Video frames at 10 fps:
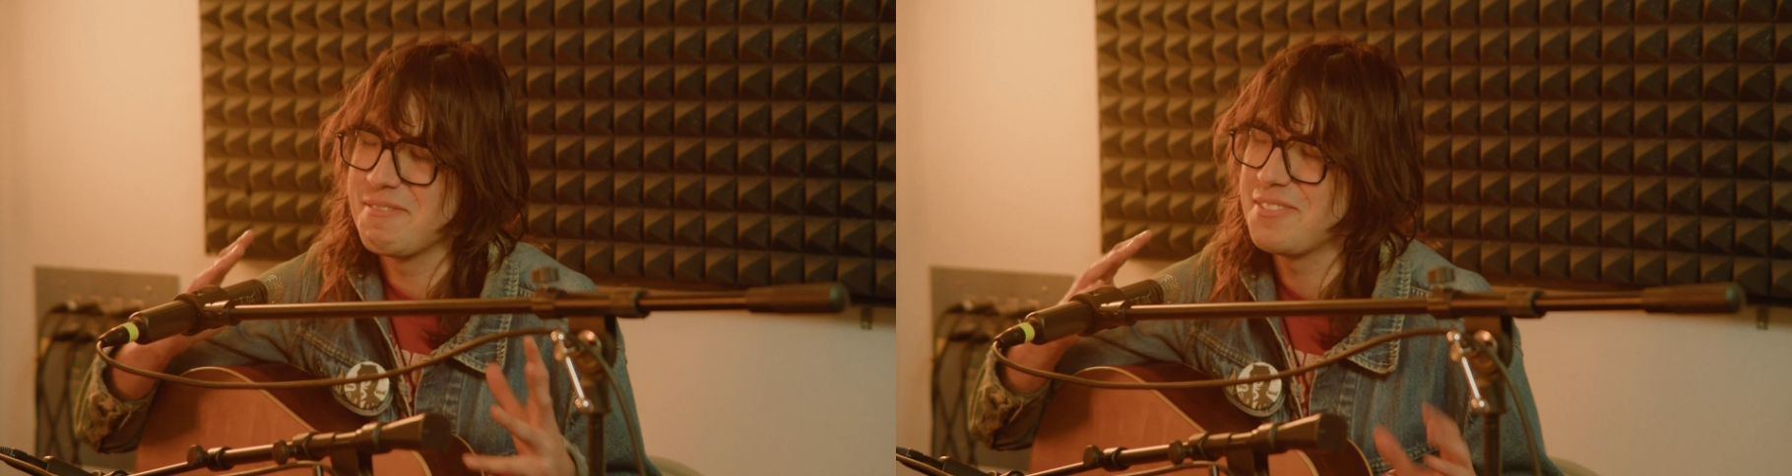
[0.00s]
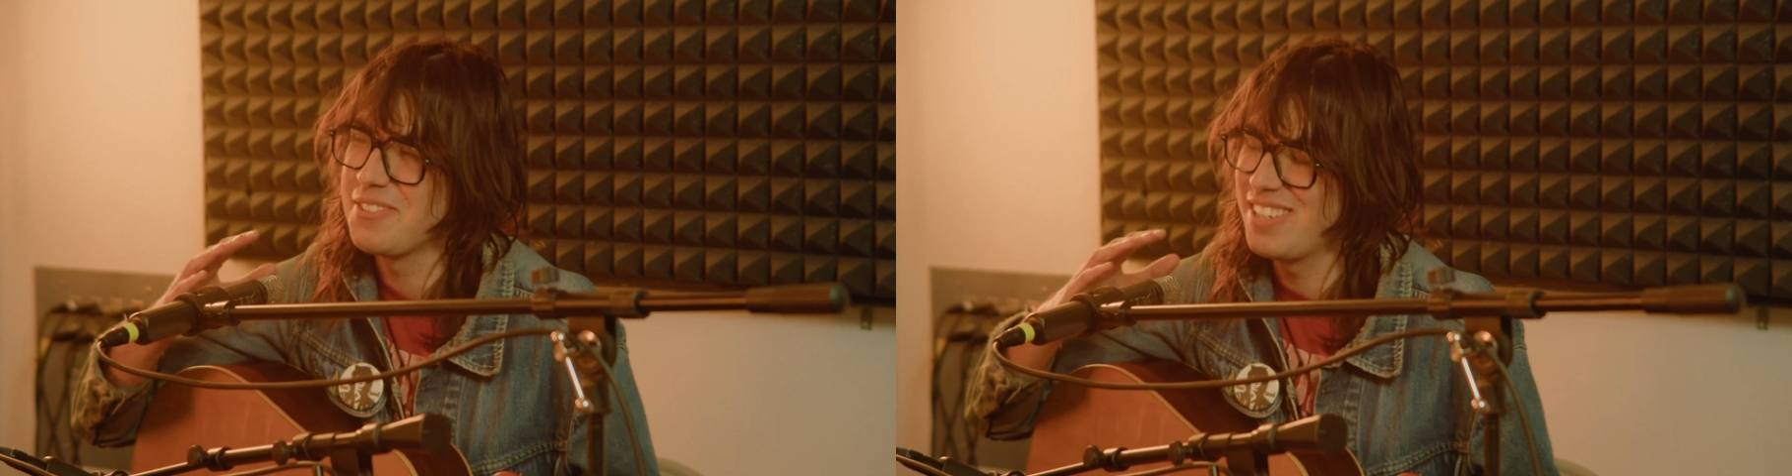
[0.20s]

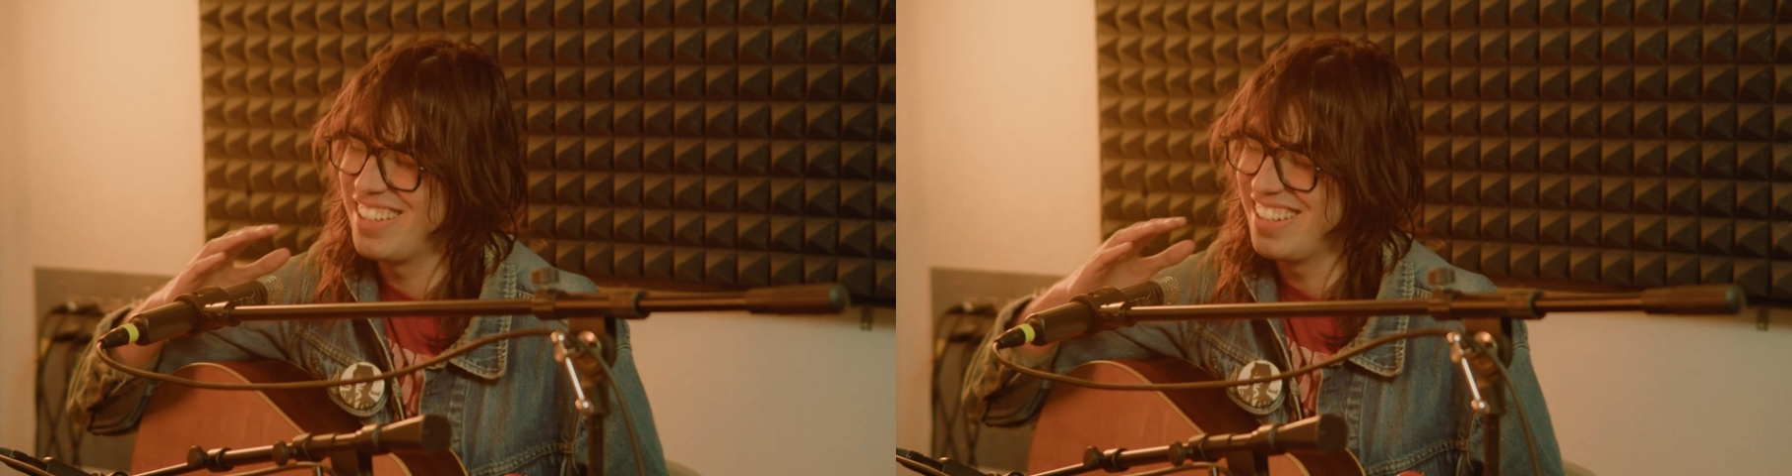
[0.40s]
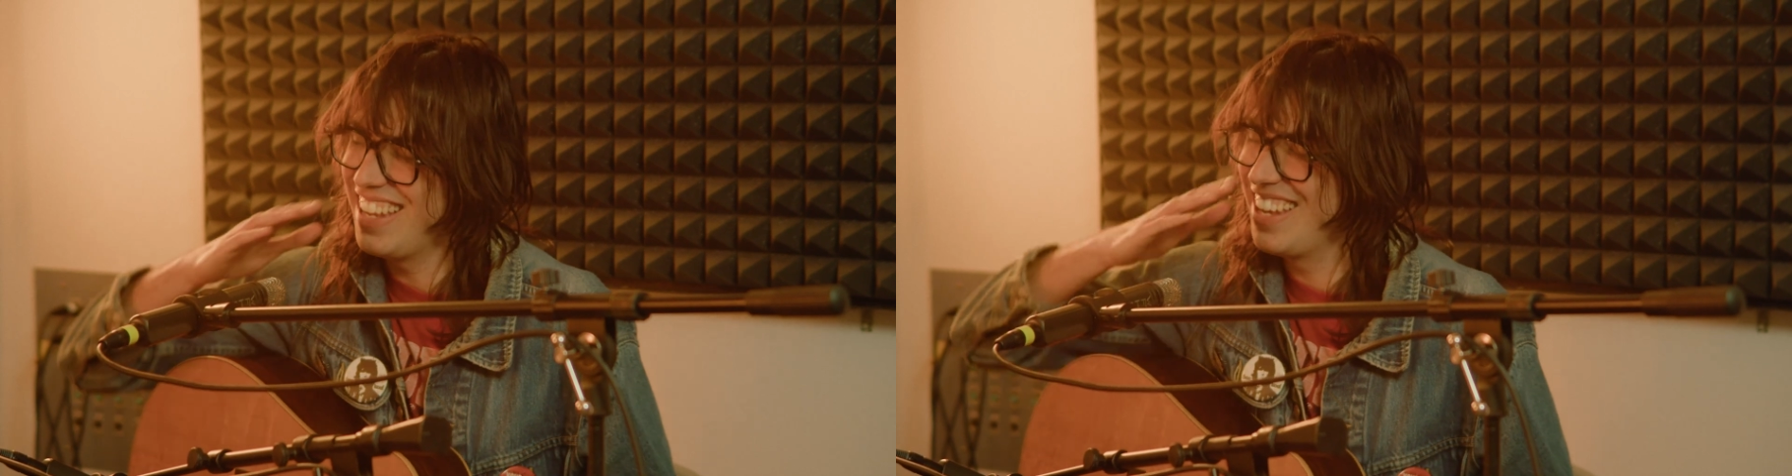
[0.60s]

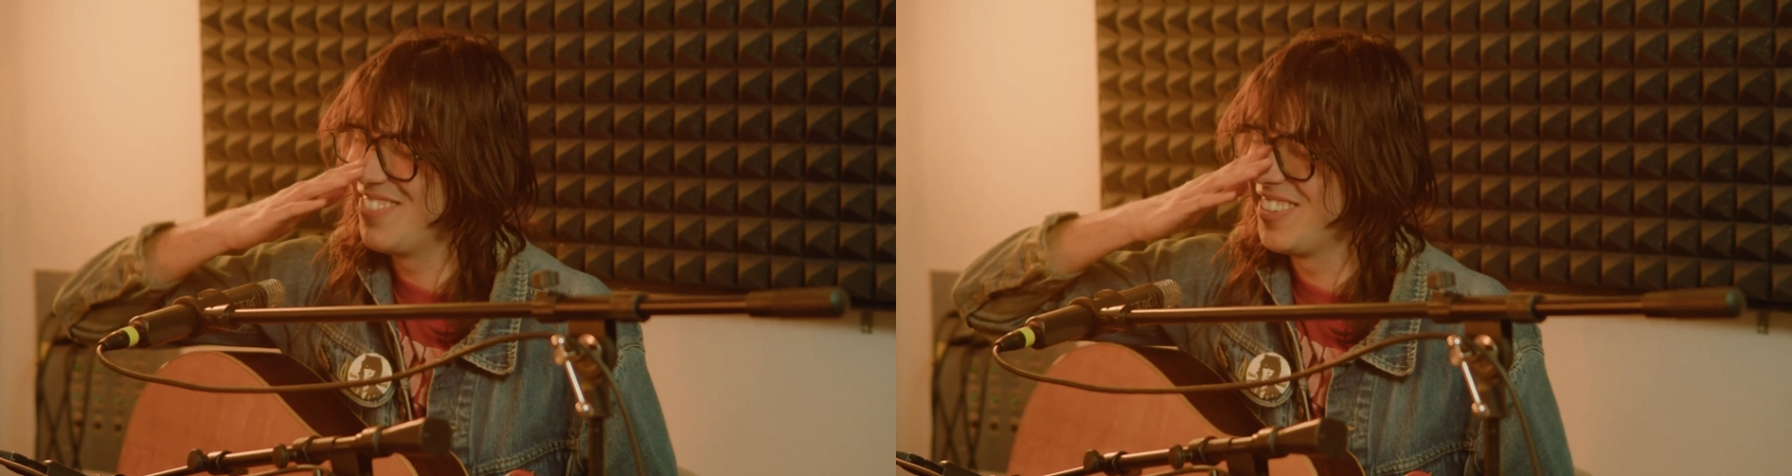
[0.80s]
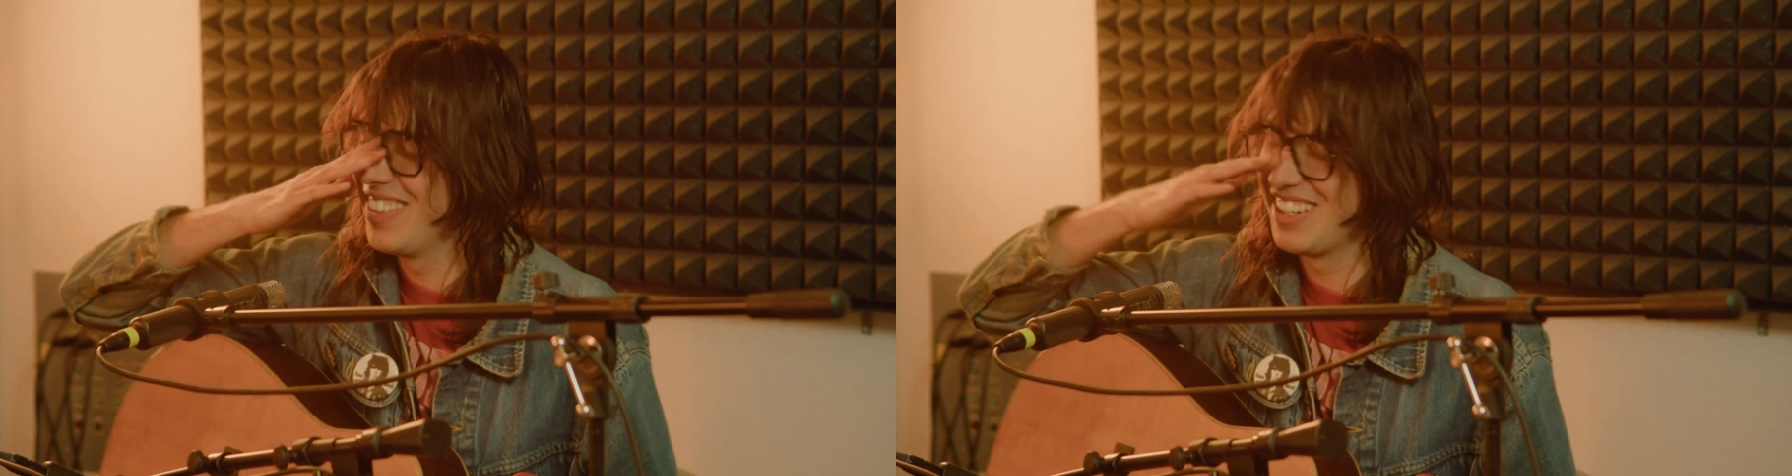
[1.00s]
Florida, and
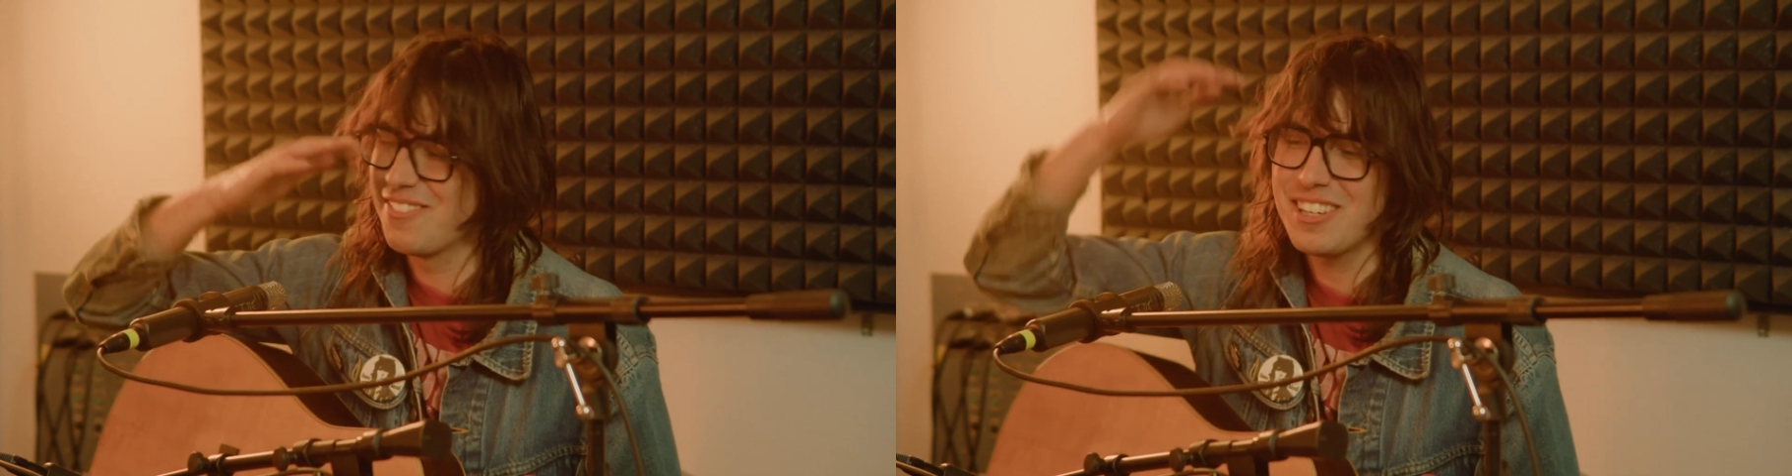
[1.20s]
we were like,